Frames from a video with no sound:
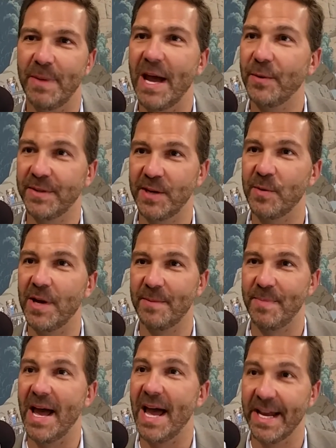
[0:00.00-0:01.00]
buy what they want
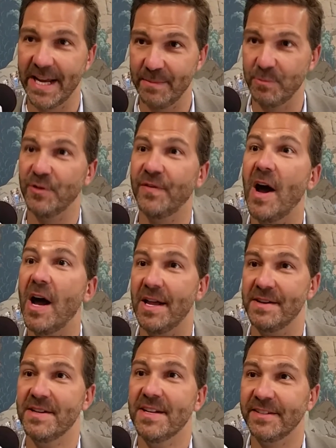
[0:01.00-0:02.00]
to buy, and move
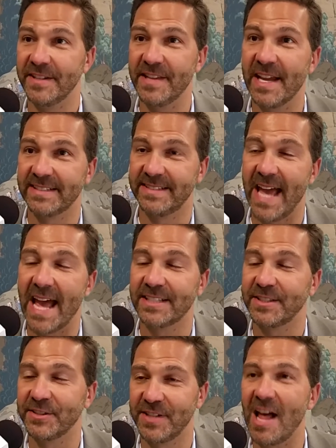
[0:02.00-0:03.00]
on to the next
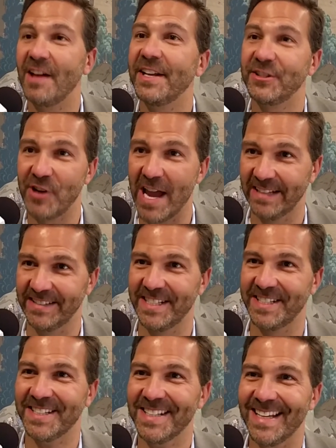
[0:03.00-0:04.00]
task because the holidays are hectic